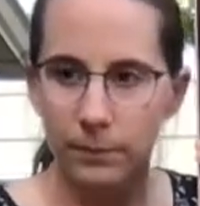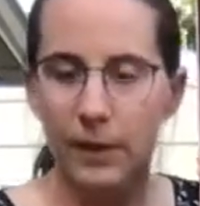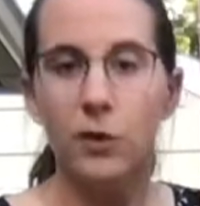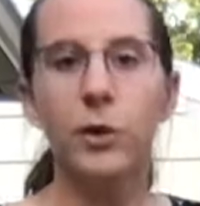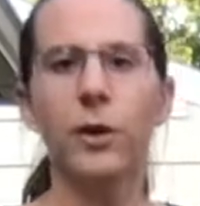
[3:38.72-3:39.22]

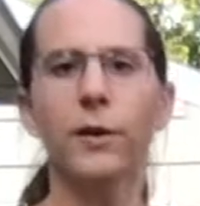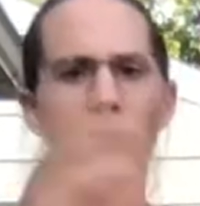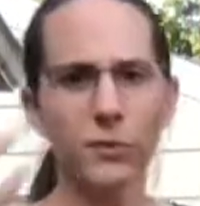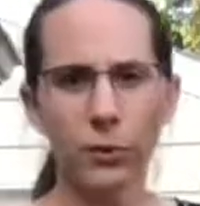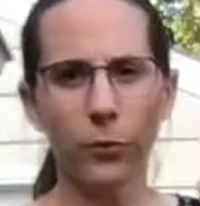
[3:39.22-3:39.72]
You can
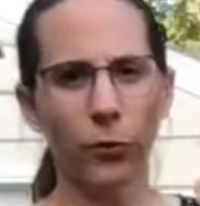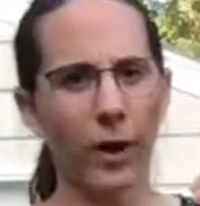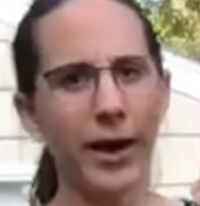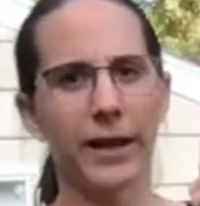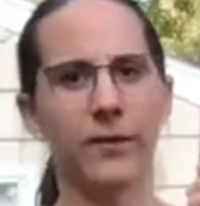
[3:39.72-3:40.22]
also do it with your
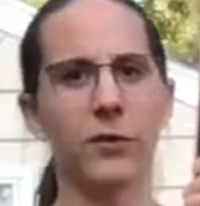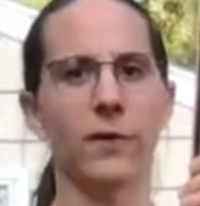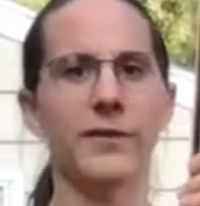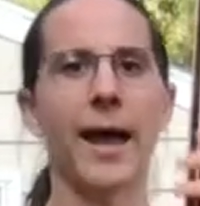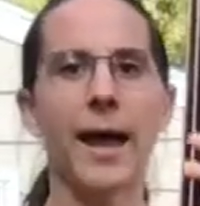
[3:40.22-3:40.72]
right hand if you
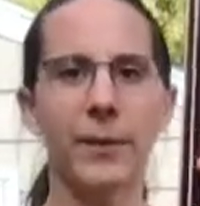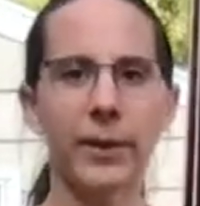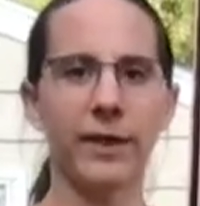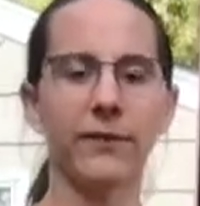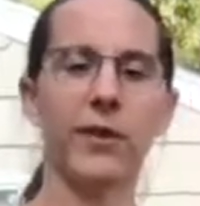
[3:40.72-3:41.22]
have time,
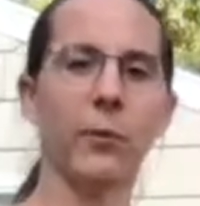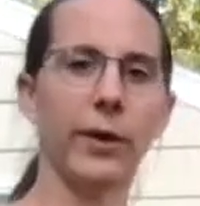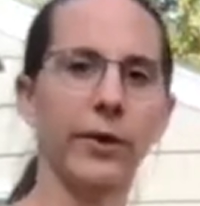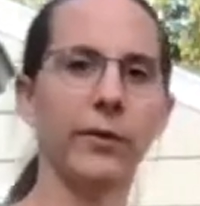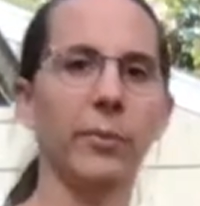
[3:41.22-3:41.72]
like if they
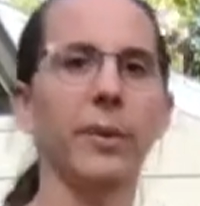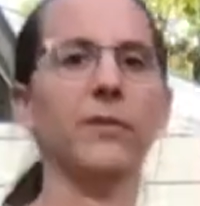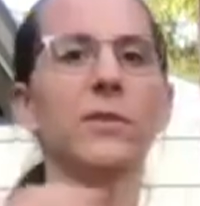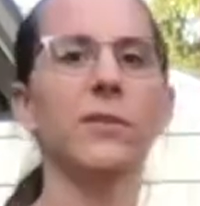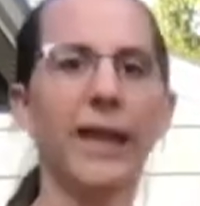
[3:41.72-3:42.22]
want a little bit of
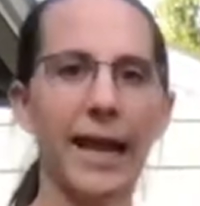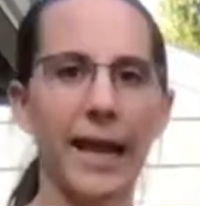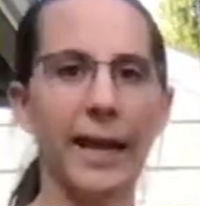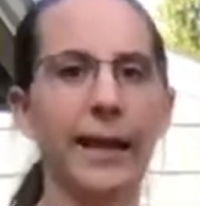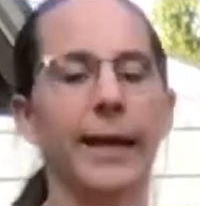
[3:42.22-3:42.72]

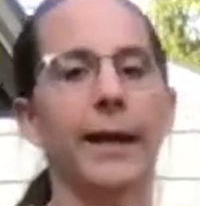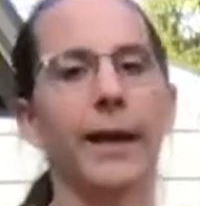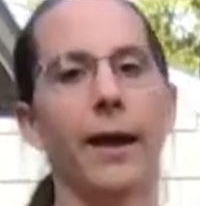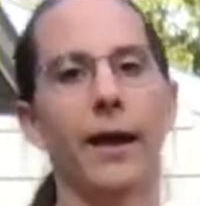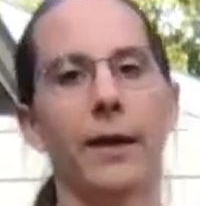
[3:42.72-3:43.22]
delay,
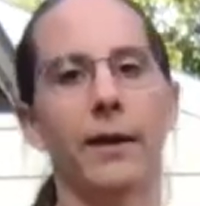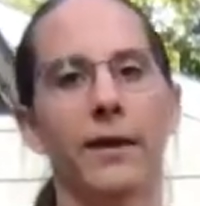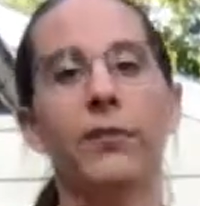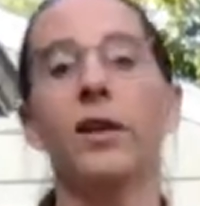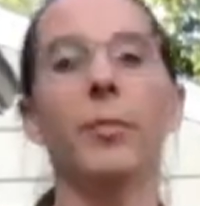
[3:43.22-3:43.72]

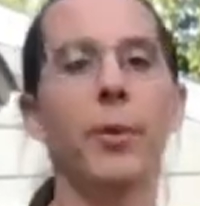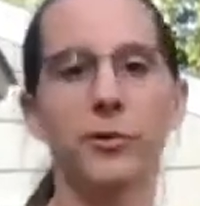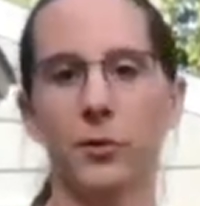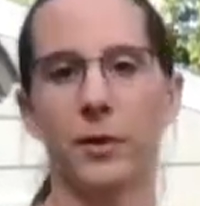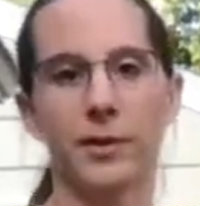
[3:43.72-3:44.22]
if the
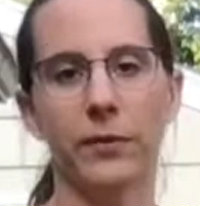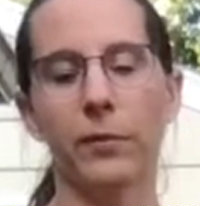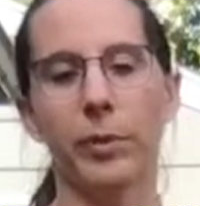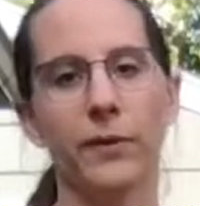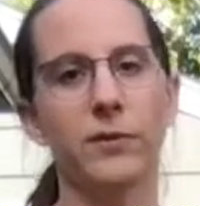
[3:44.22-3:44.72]
composer wants a little
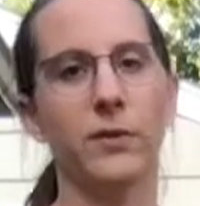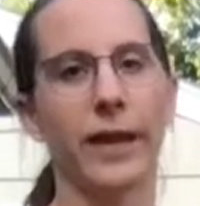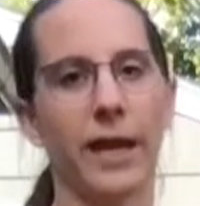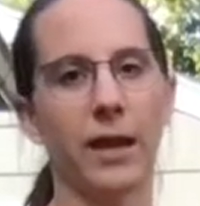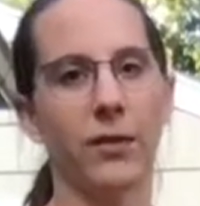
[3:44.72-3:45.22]
bit of
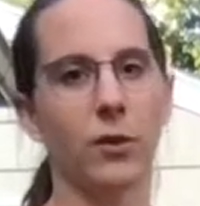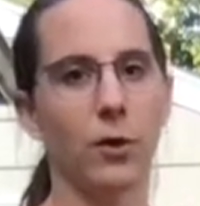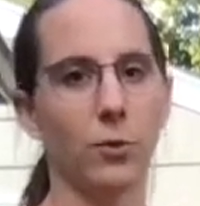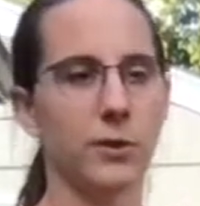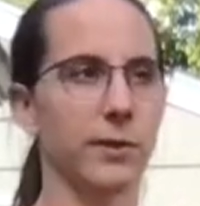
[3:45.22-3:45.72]
delay in the
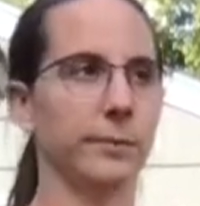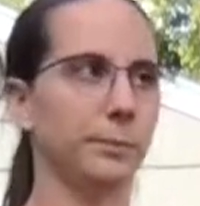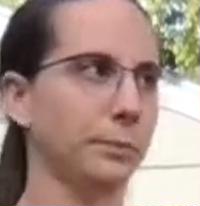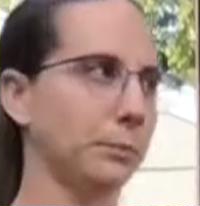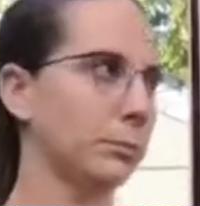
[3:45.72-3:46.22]
note,
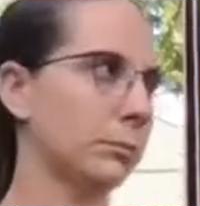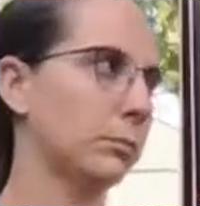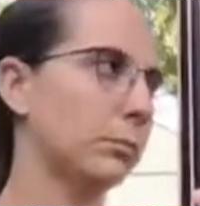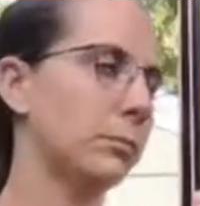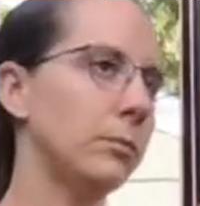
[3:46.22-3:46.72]

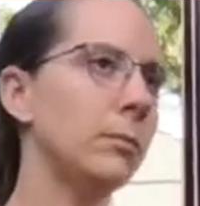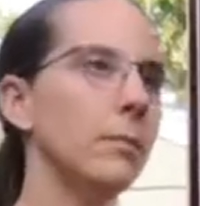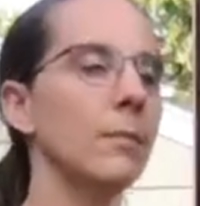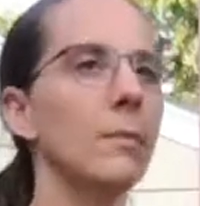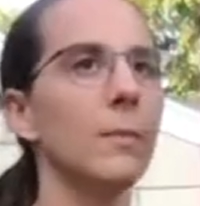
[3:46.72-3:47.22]

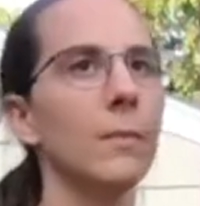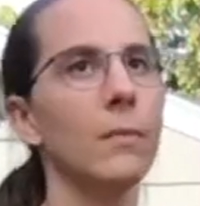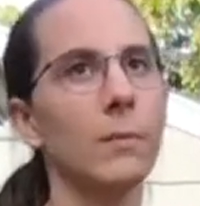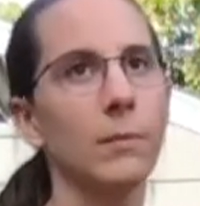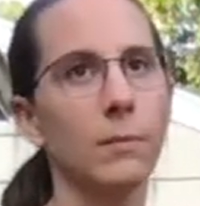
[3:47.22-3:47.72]
you
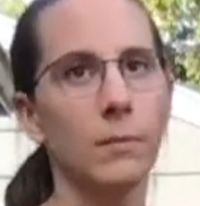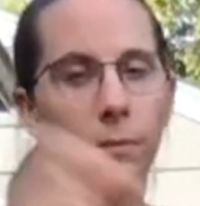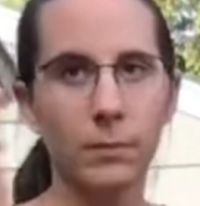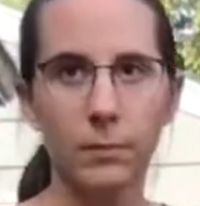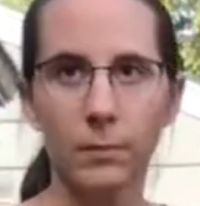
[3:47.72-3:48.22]

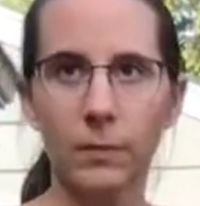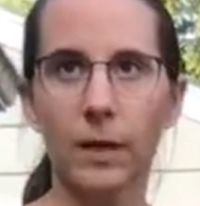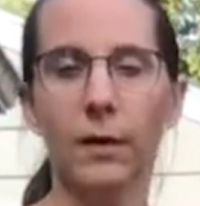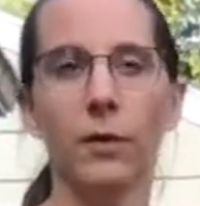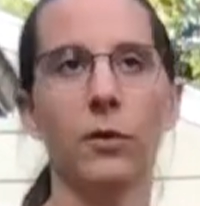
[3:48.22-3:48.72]

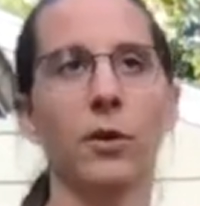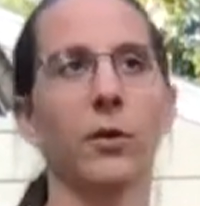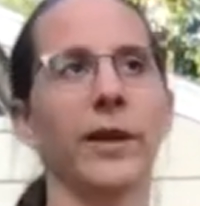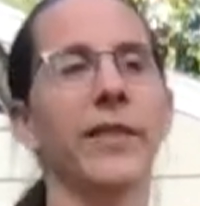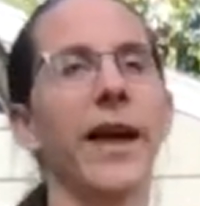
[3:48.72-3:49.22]
can go
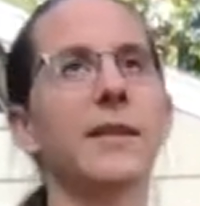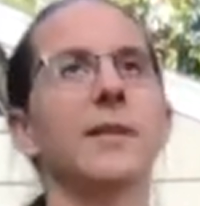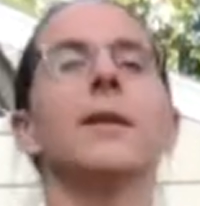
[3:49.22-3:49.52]
like that.